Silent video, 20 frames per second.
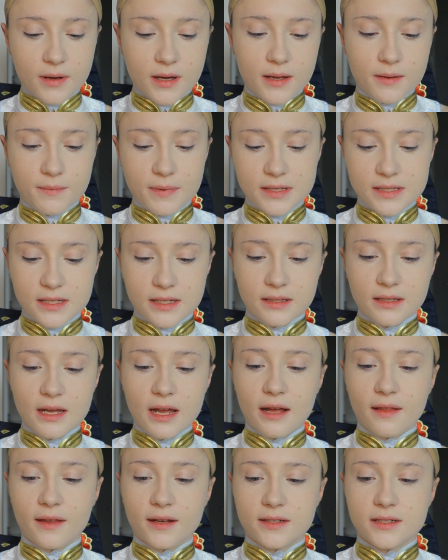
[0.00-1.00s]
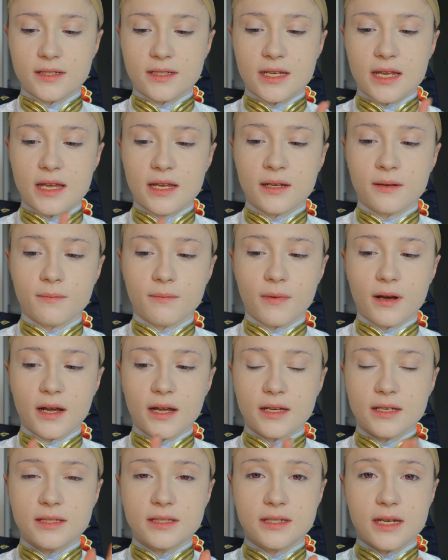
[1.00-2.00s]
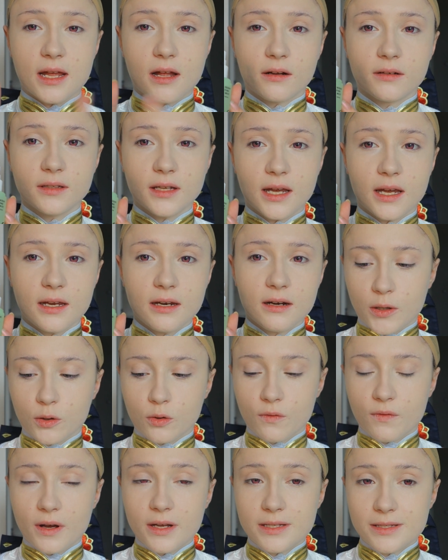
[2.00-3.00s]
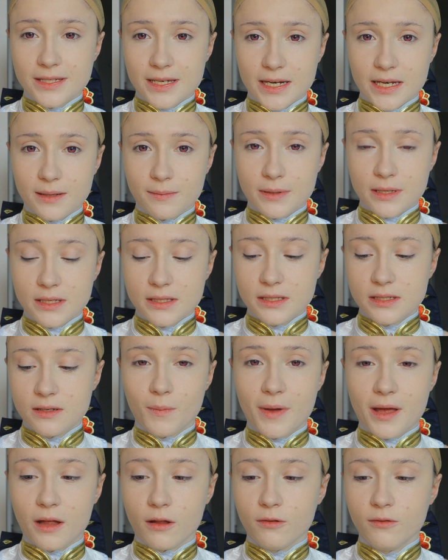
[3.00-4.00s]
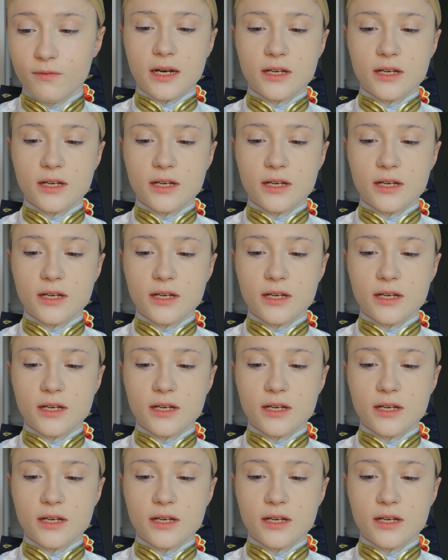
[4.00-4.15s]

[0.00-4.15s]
But basically, I like to take my Stay All Night Microfine Setting Mist from e.l.f.